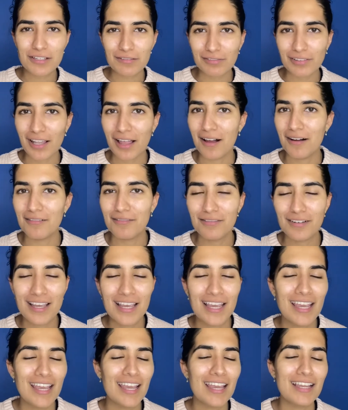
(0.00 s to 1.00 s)
of love.
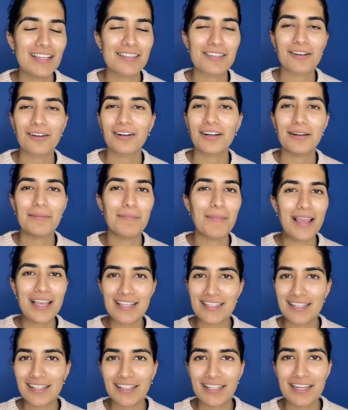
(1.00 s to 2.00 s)
It's got an
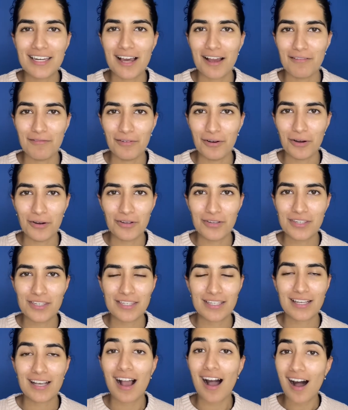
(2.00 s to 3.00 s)
amazingly diverse
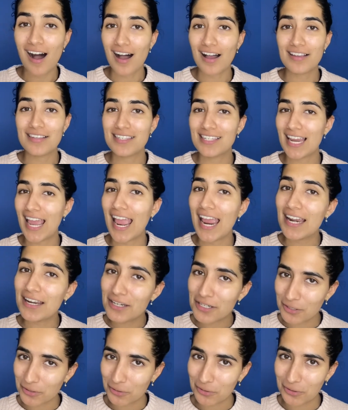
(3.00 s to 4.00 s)
cast and
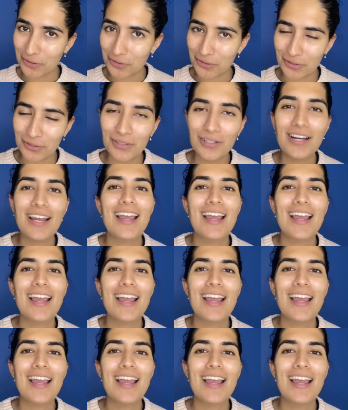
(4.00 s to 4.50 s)
crew,